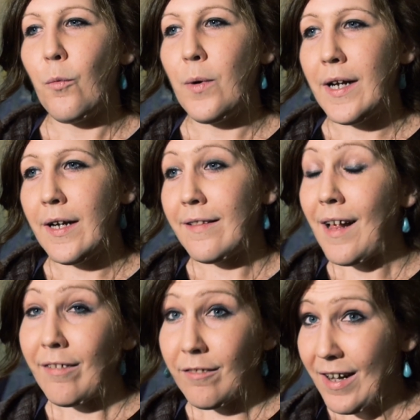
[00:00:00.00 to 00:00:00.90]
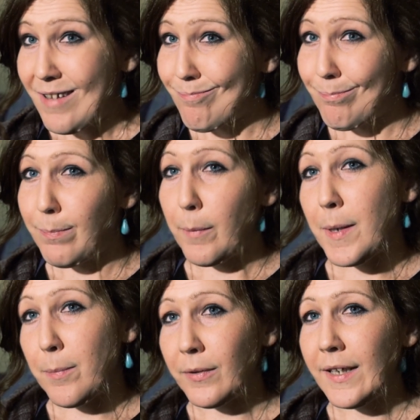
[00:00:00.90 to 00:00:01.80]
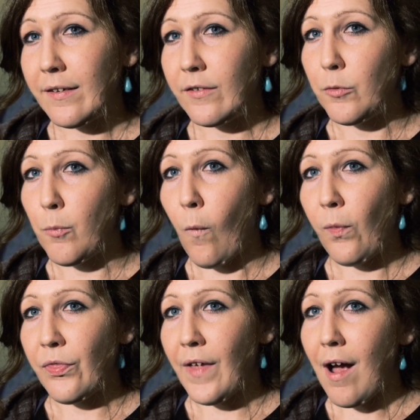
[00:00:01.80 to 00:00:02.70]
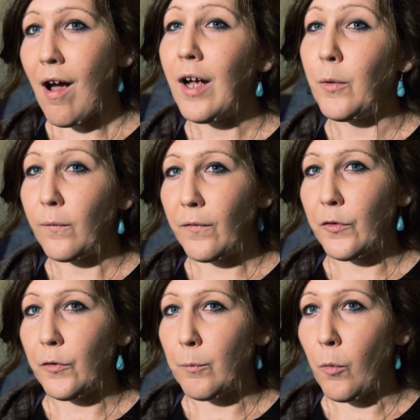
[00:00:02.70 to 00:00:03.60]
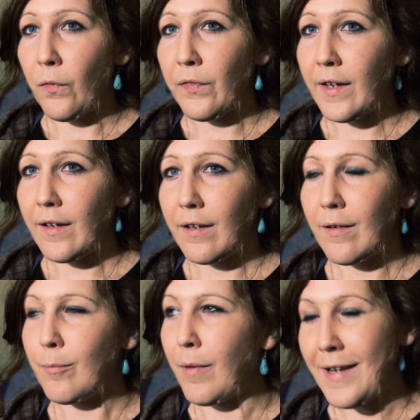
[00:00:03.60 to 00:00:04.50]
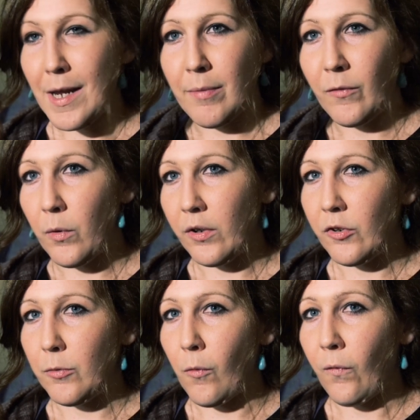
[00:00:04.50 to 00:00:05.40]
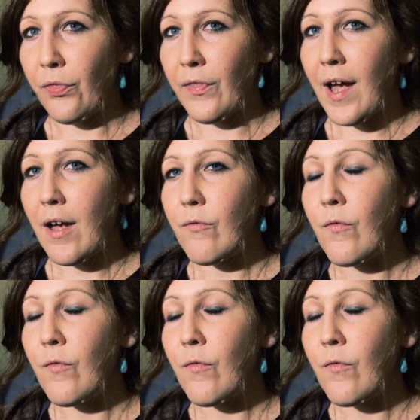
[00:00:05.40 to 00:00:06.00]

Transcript: We that's great, but people need to do more than that. I want to do more than that my neighbors want to do more than that.